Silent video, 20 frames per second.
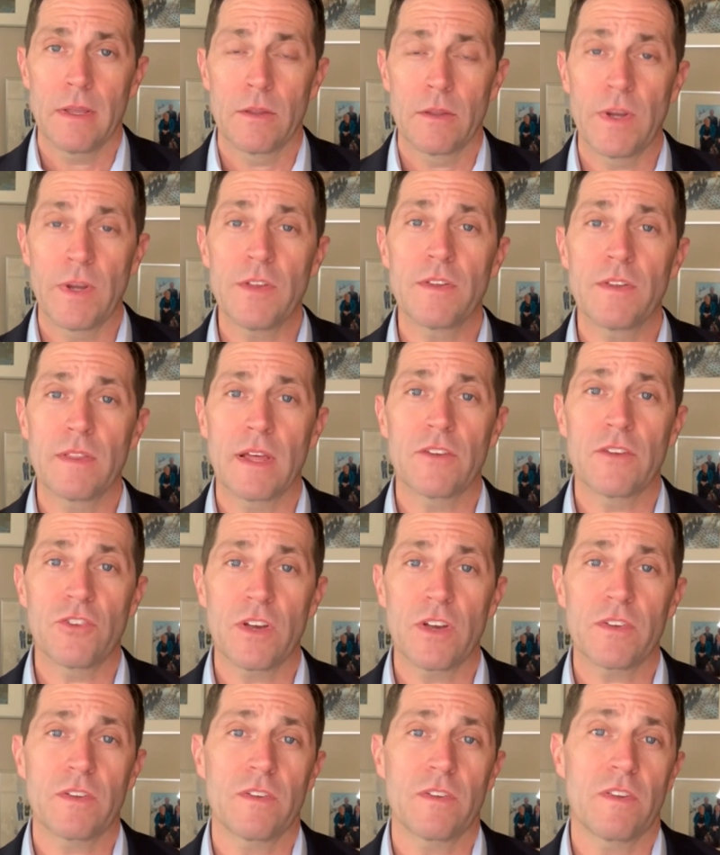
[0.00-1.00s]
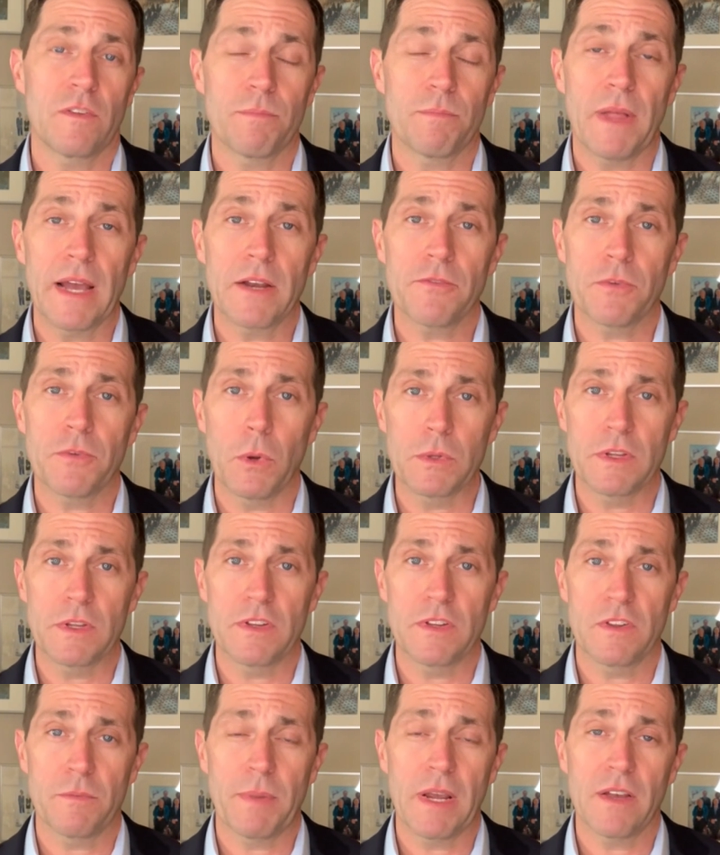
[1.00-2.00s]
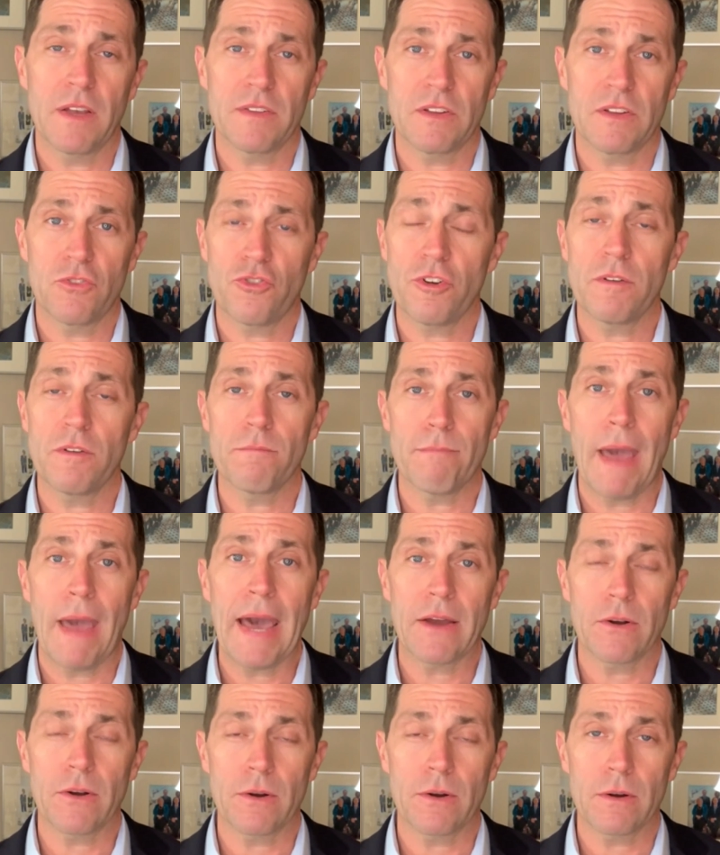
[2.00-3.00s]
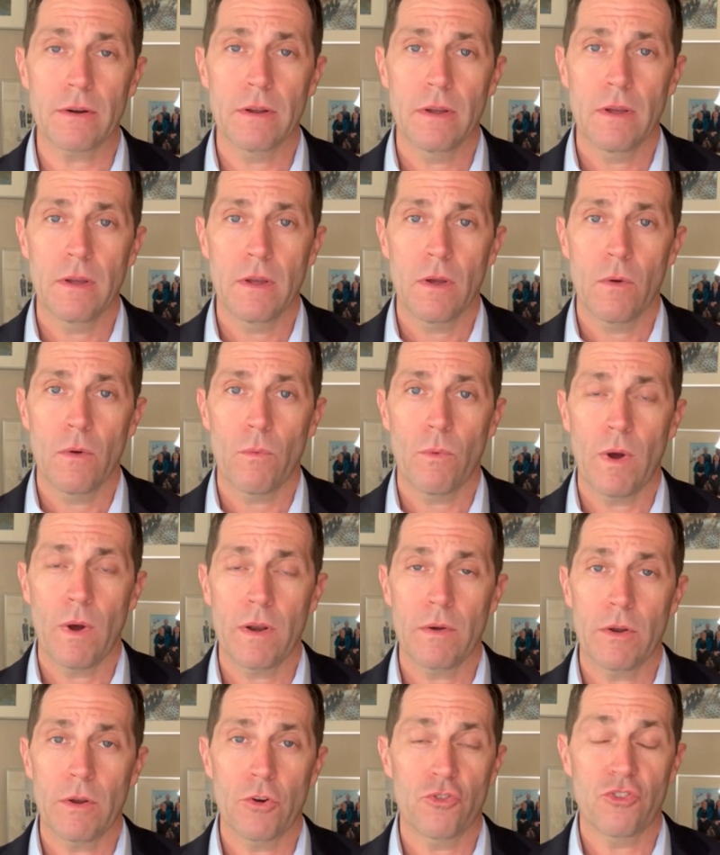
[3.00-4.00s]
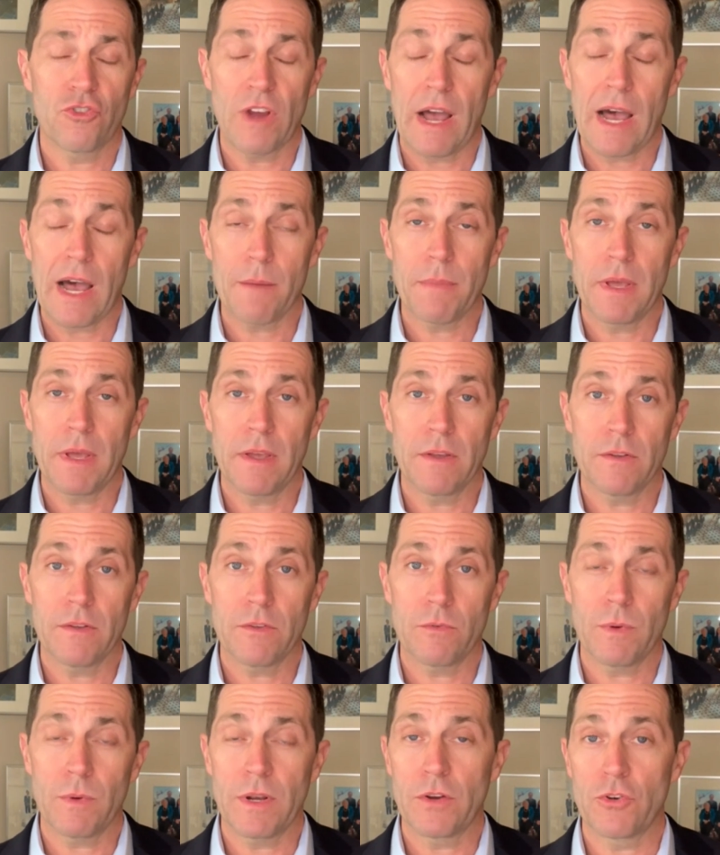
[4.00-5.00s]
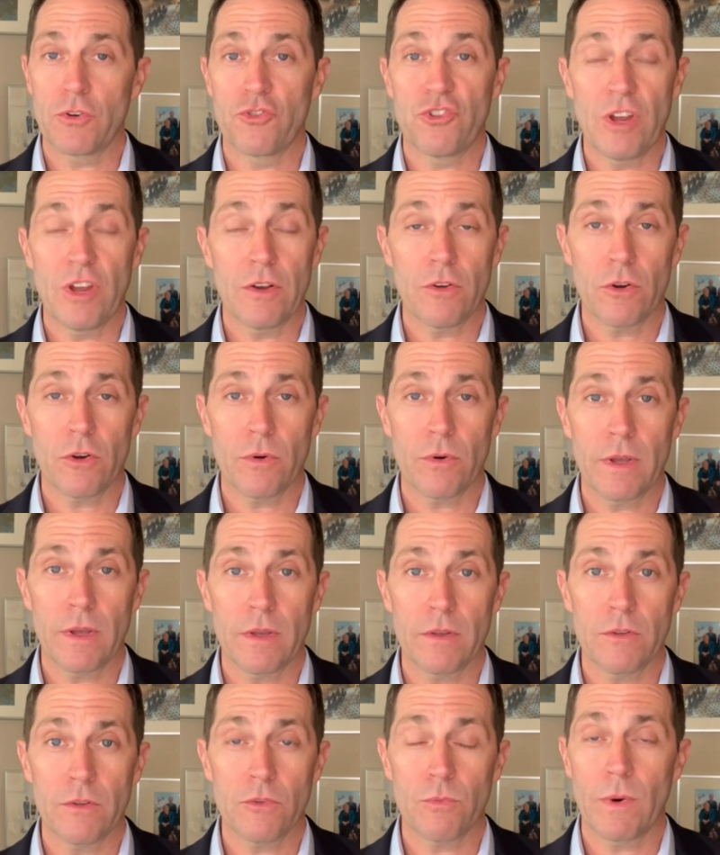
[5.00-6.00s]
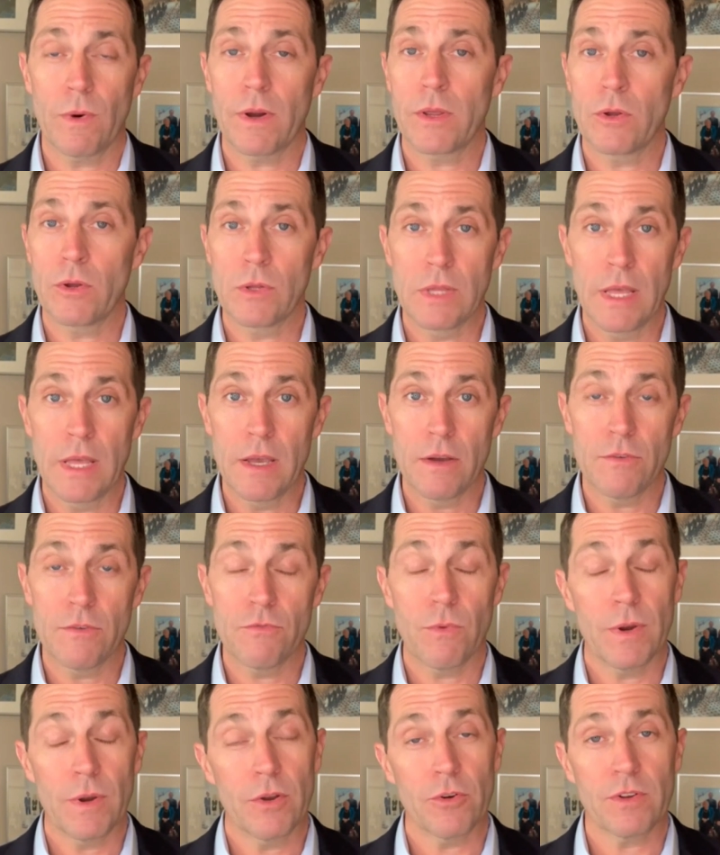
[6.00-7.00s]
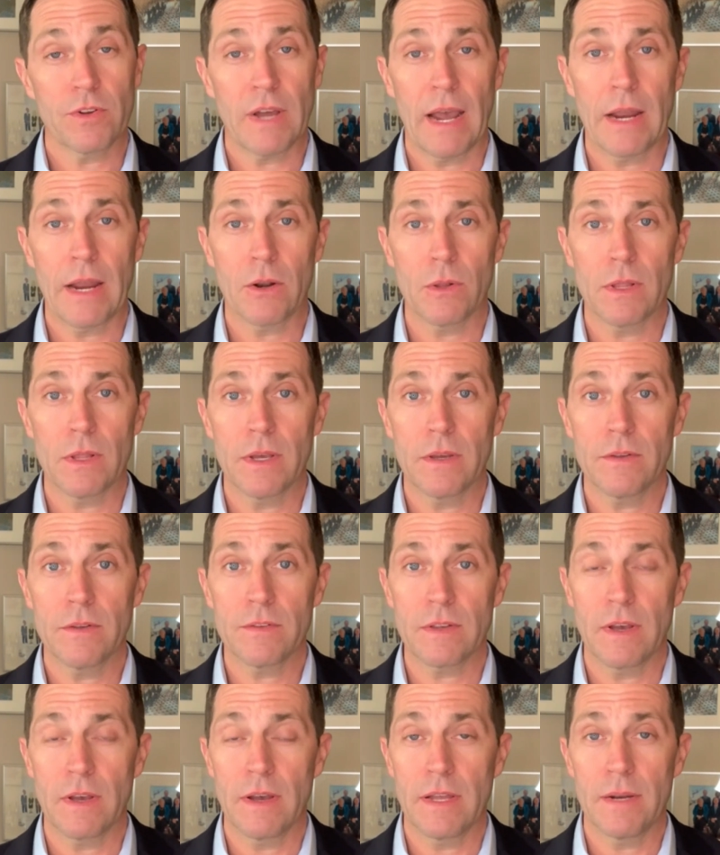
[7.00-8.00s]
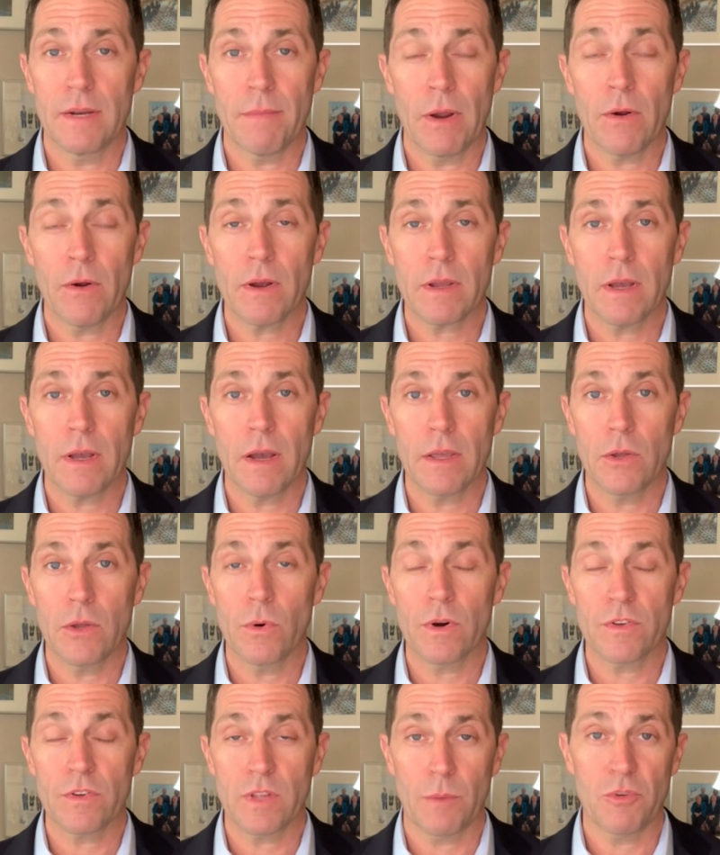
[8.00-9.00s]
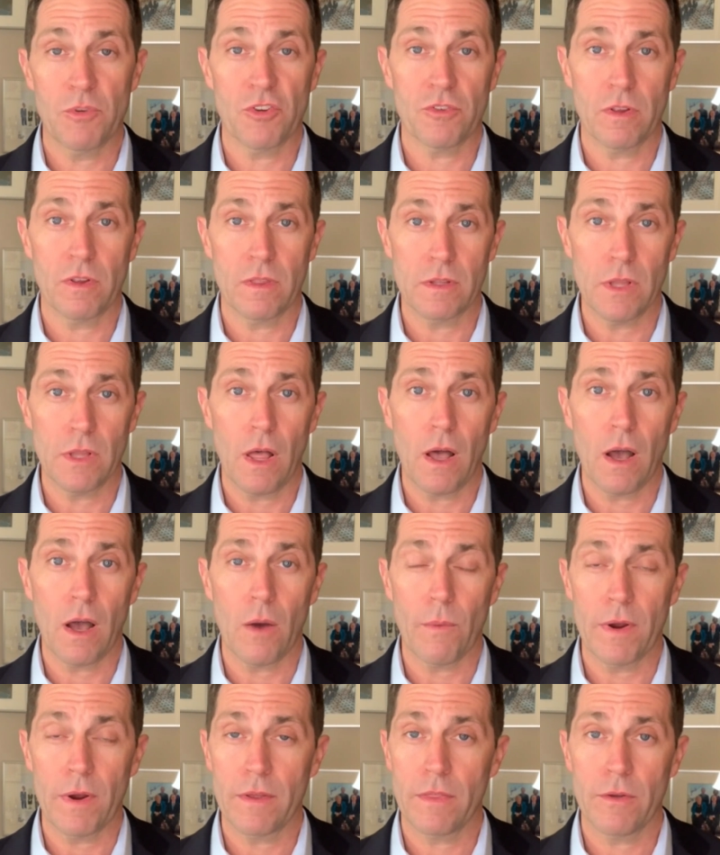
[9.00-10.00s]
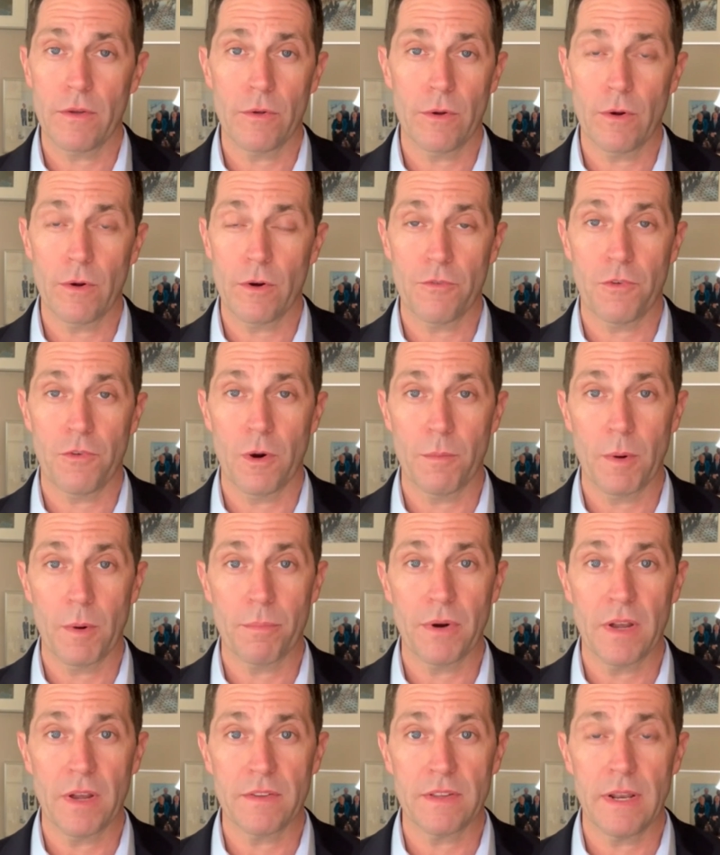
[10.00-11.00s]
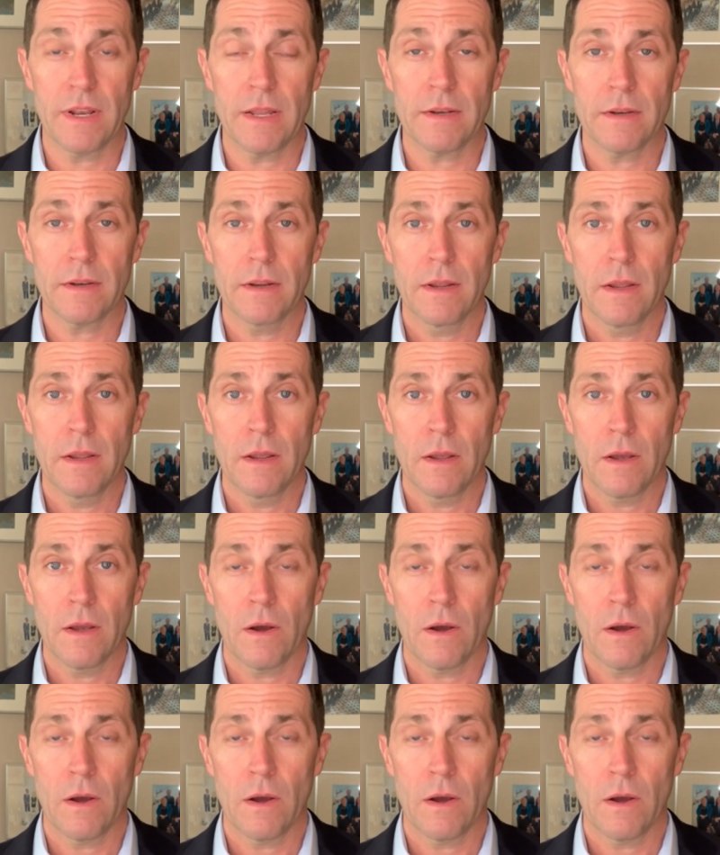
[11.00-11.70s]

And the reason that justice is blindfolded is because it shouldn't matter what your job is, what your gender is, where you live, what your title is. Uh, in America, you are subject to the law, whether you're a former president